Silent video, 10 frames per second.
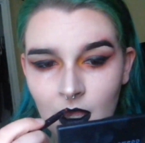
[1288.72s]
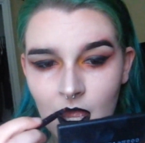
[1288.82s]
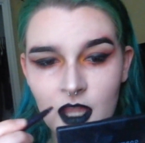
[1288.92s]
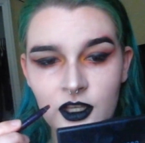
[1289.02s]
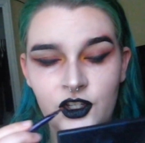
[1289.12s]

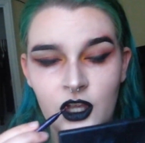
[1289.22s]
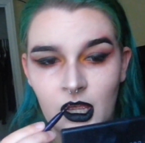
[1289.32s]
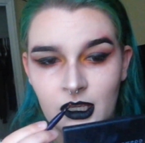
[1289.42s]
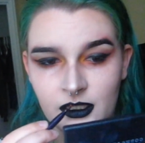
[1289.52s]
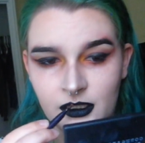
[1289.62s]
And
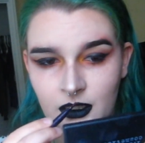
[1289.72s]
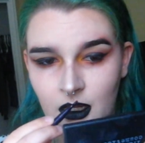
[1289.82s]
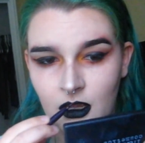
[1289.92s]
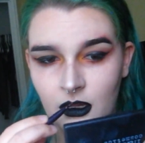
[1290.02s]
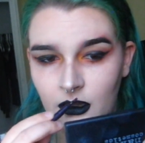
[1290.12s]
just
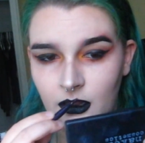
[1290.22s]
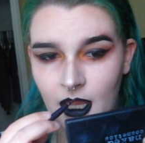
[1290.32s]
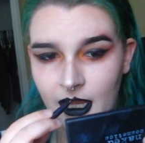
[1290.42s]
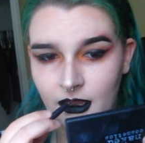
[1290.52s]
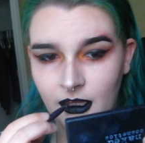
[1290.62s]

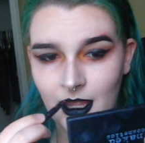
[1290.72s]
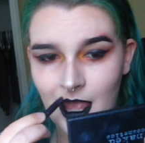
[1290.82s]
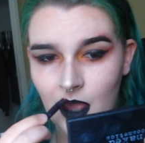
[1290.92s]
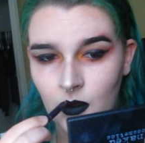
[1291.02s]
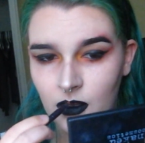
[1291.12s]
lightly
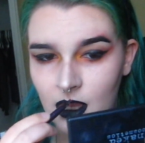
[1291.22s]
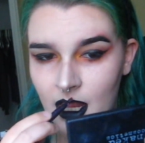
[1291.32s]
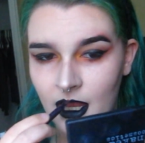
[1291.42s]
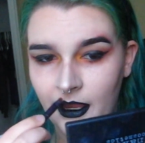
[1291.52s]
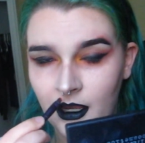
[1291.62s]

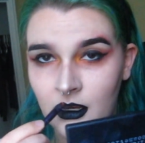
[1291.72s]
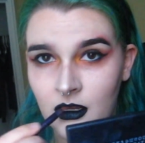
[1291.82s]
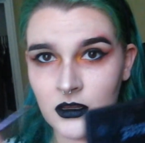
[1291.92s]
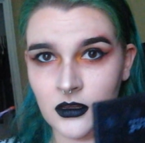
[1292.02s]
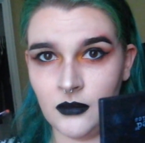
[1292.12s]
outline
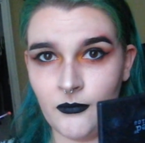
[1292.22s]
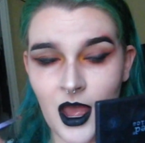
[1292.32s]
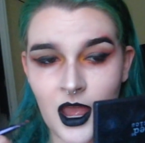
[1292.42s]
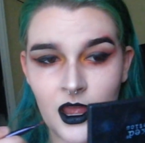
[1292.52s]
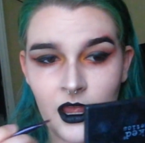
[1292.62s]

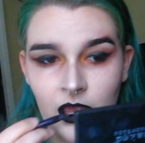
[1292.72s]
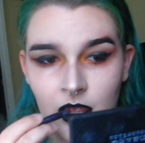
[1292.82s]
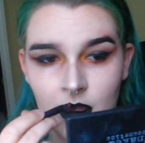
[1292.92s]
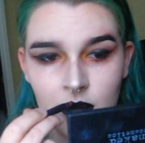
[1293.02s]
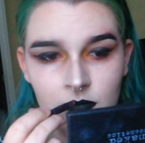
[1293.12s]

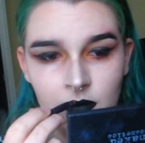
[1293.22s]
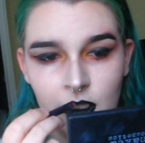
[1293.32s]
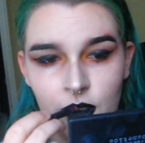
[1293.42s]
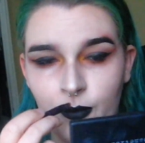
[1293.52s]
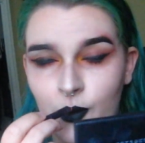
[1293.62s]
my
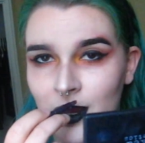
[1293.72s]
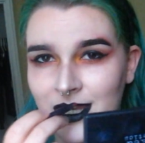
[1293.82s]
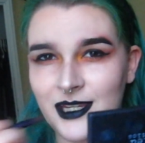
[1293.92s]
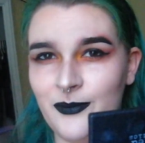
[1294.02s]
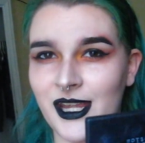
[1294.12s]
little
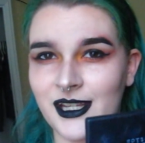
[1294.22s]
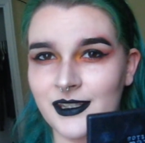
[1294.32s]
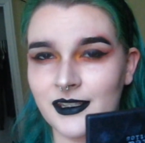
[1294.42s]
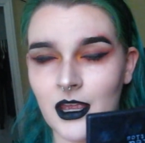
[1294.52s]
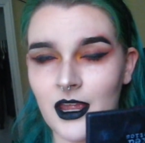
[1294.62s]
pointy bits
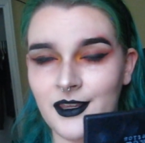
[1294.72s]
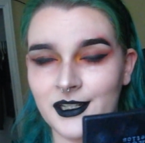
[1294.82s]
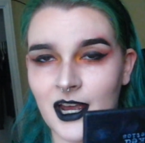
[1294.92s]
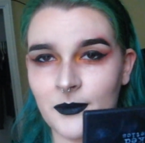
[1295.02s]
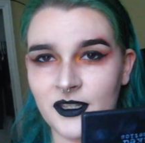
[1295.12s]
at the
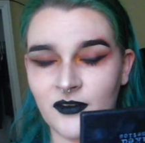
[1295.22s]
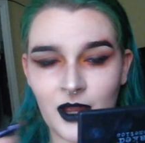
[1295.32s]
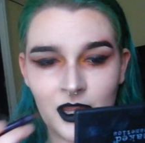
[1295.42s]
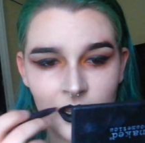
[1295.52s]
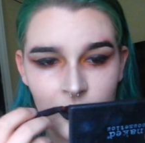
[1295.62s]
tops of
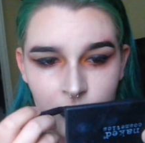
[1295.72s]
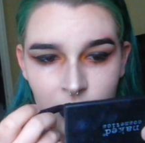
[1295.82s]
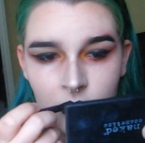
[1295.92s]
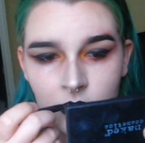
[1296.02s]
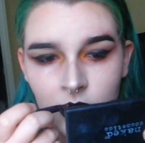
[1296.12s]
my lip
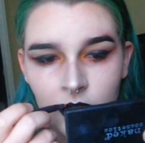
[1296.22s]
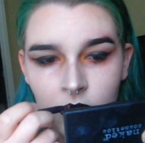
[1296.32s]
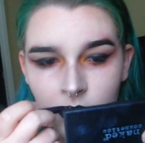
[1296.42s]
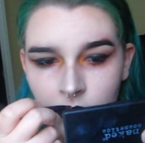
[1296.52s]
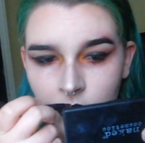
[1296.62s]

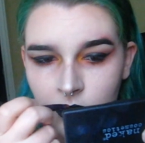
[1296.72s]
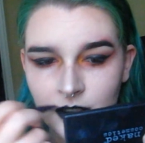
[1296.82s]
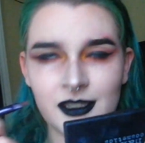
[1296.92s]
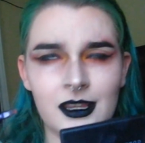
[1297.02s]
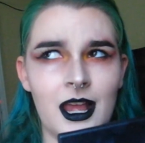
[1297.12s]

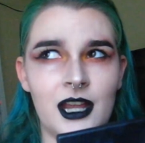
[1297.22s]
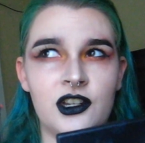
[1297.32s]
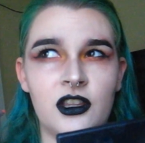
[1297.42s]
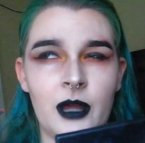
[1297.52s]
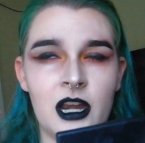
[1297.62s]
/
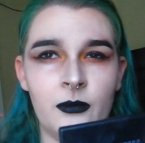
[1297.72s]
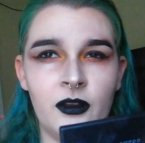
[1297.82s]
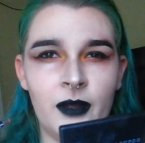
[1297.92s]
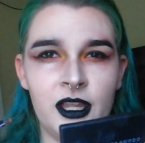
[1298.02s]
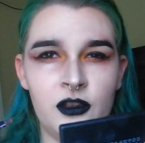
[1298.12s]
the bottom
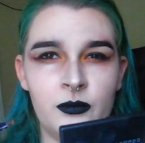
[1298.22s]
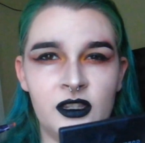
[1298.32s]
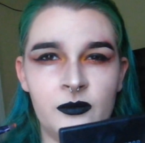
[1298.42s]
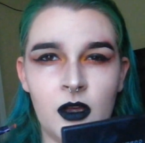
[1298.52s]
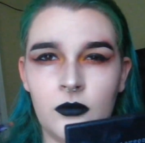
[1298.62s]
of my
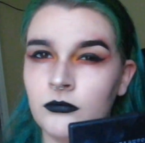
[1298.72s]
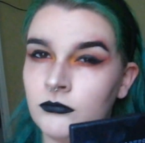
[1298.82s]
Cupid's bow.